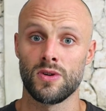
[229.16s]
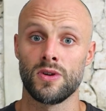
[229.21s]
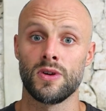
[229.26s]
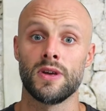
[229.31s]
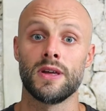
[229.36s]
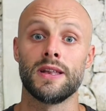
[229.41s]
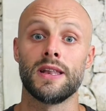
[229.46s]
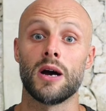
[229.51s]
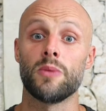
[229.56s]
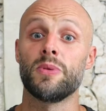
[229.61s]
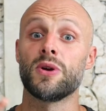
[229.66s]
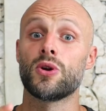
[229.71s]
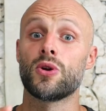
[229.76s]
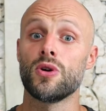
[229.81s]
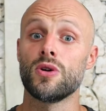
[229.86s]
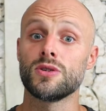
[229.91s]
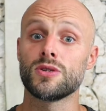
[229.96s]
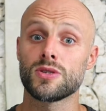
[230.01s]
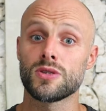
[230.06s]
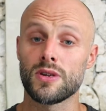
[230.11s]
Now,
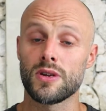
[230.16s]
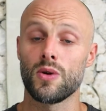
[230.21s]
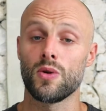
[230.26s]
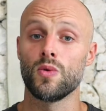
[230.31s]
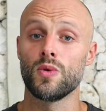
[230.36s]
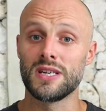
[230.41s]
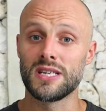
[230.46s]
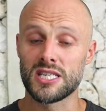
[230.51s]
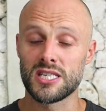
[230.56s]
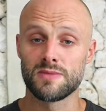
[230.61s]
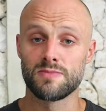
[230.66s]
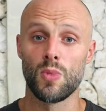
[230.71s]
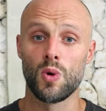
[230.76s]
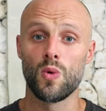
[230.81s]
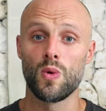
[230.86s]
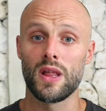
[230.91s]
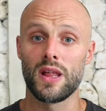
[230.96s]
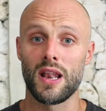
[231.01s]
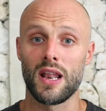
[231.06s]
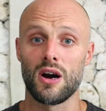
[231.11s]
because all these small
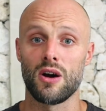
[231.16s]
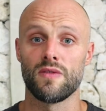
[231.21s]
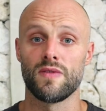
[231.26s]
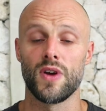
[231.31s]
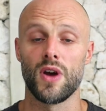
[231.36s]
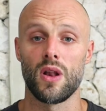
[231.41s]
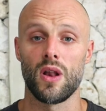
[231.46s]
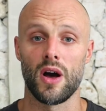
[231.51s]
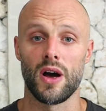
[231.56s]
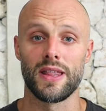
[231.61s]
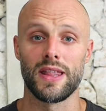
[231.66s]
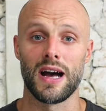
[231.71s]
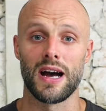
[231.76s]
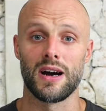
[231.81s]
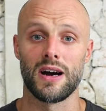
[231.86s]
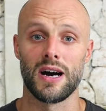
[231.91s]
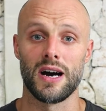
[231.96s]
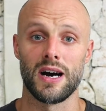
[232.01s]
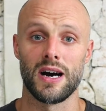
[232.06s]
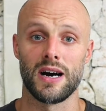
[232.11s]
little alveoli that
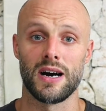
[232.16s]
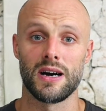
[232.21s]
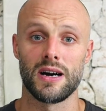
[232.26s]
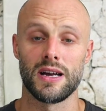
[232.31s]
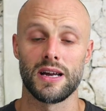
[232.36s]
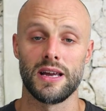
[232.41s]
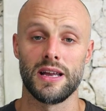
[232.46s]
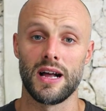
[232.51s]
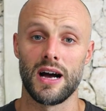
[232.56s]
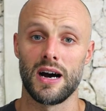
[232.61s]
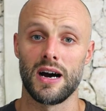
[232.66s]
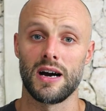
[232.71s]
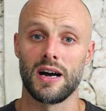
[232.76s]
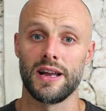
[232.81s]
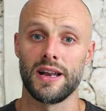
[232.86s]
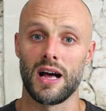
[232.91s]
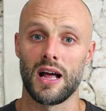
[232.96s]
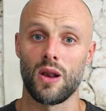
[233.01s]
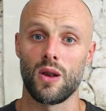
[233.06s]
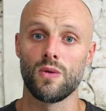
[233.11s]
are in
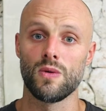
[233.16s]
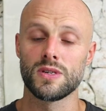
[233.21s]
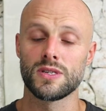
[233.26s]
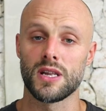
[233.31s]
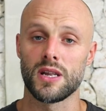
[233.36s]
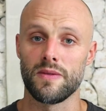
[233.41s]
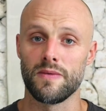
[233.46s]
our lungs,